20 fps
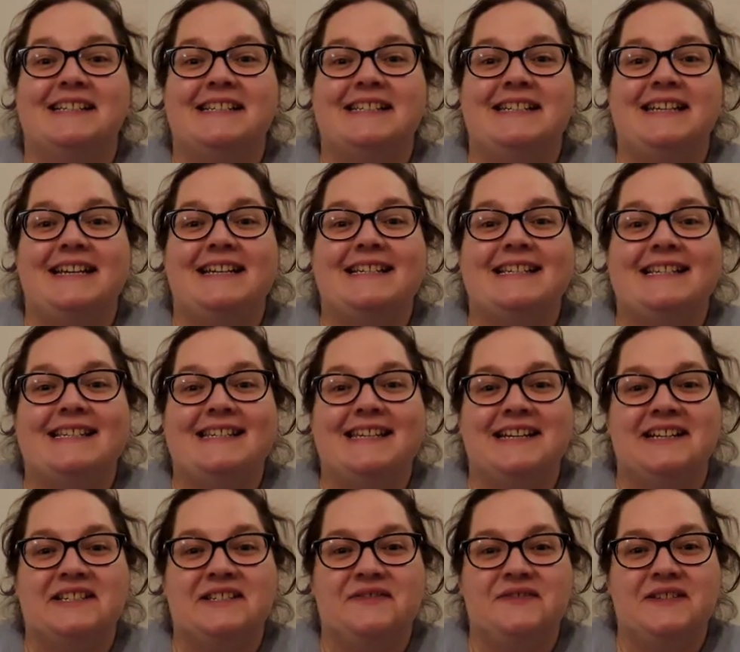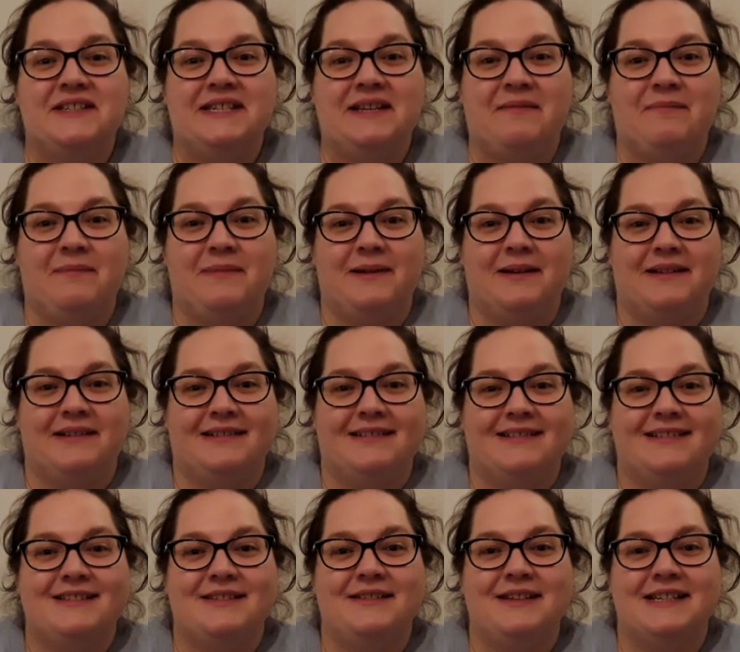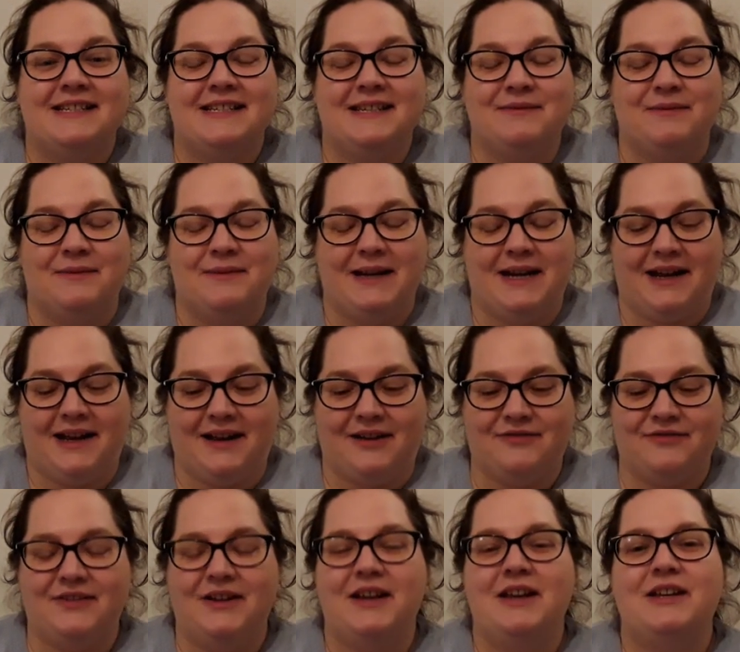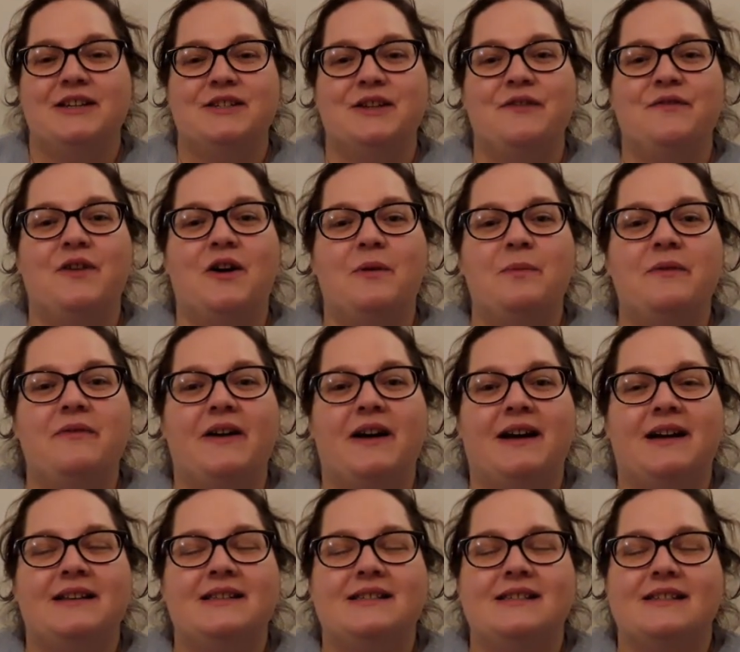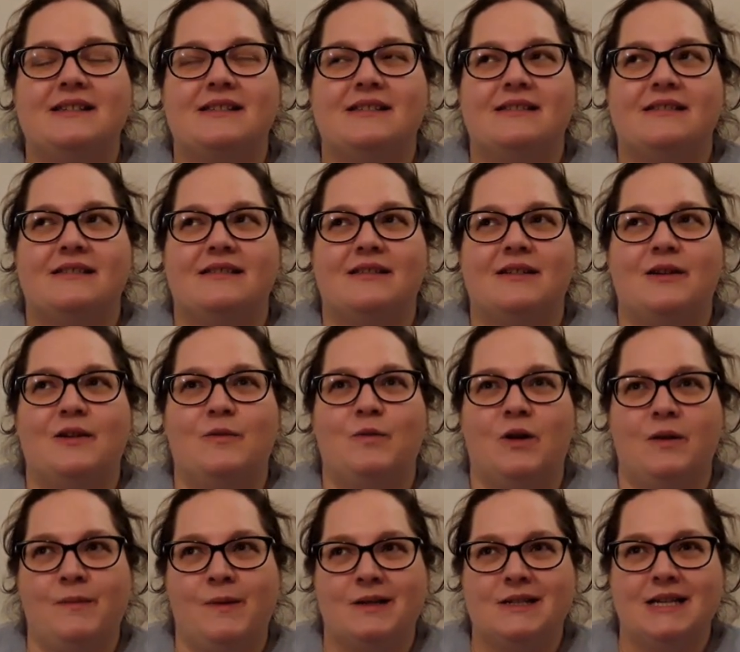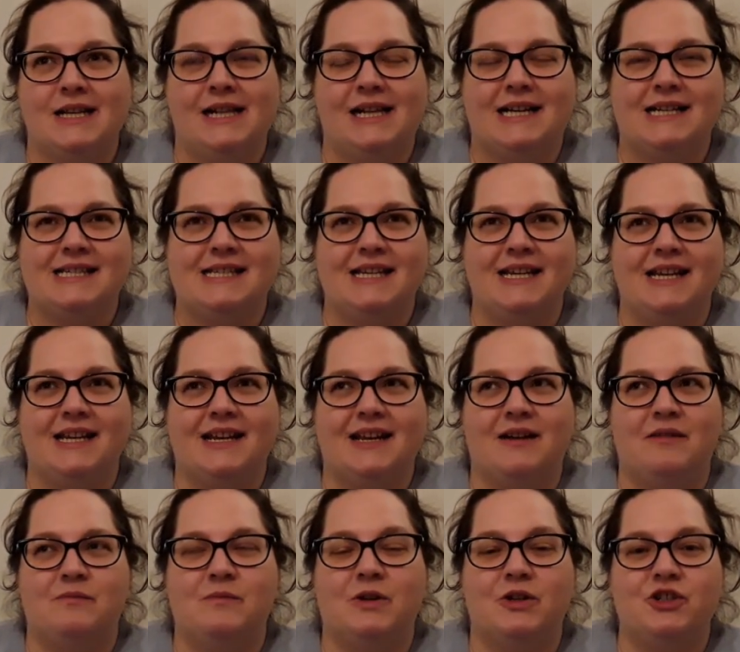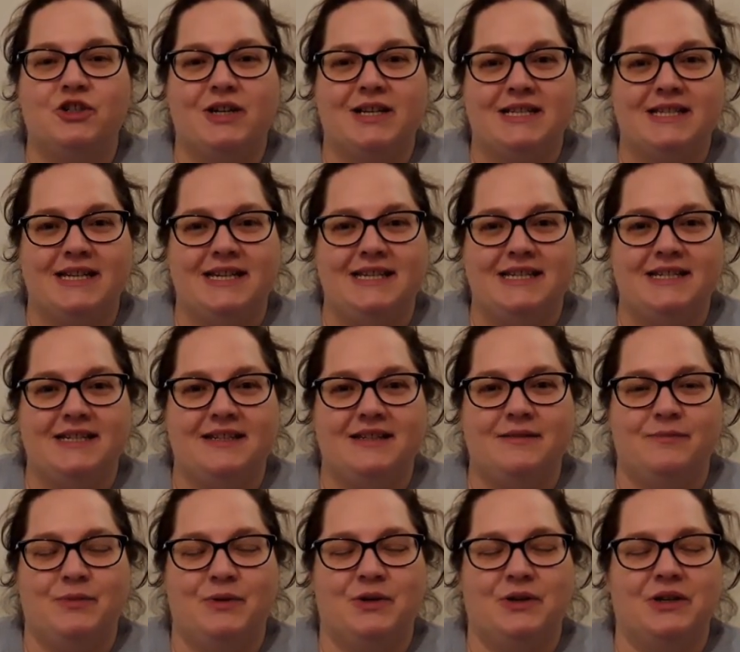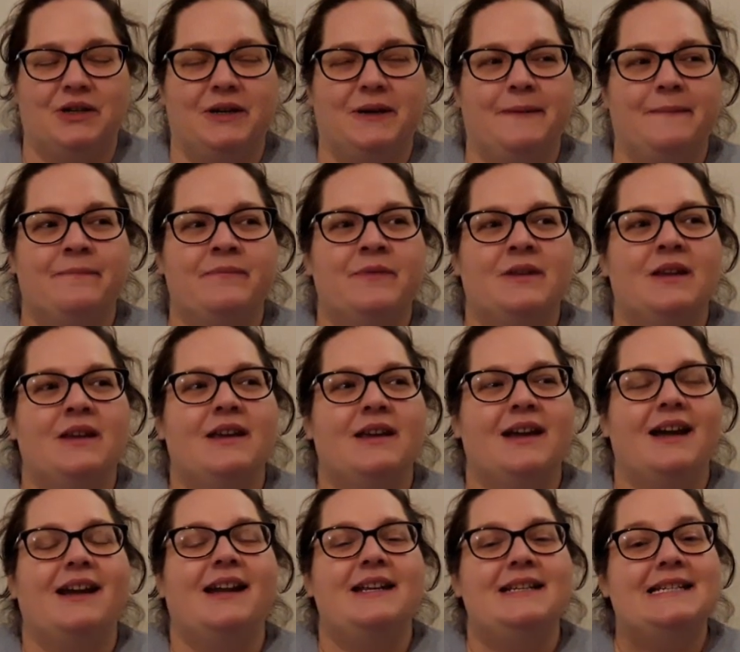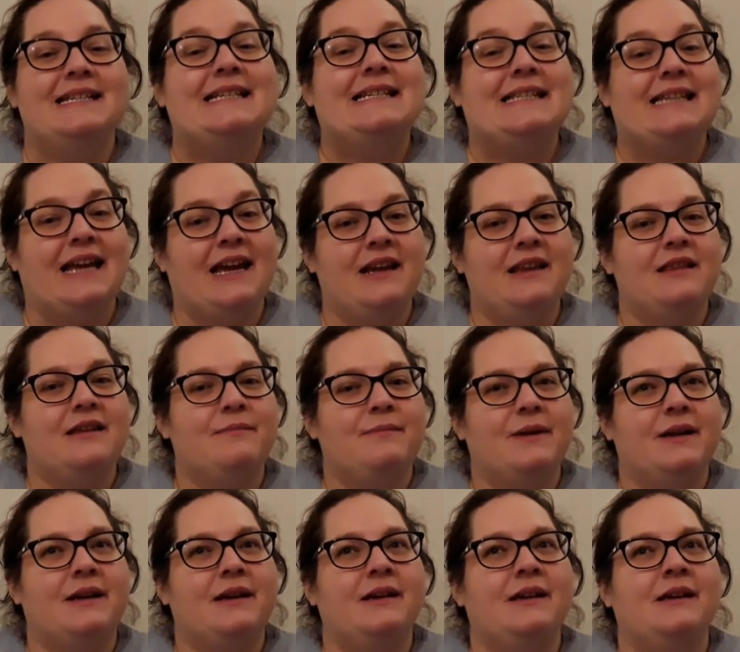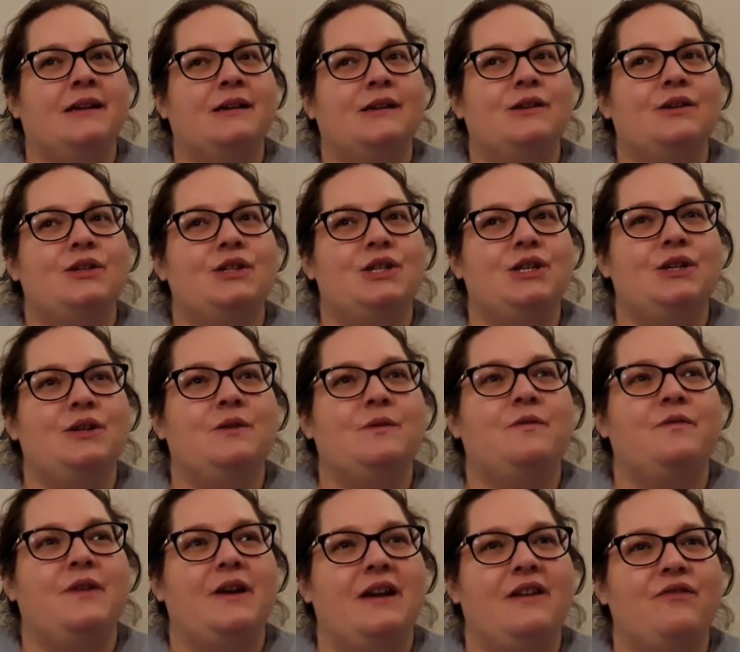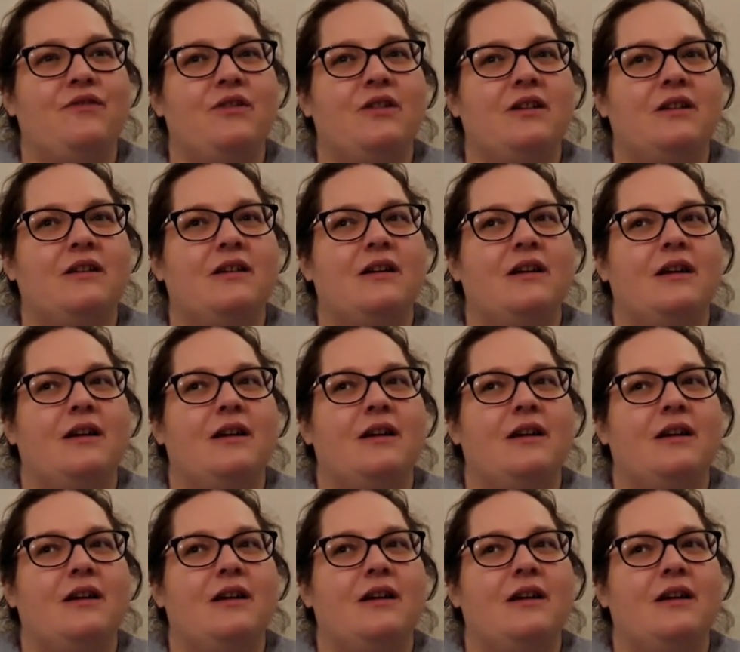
Today is the 6th of December, so let's see what we have. So far we've had one modern classic and one translated book. And I did say that my two favourite,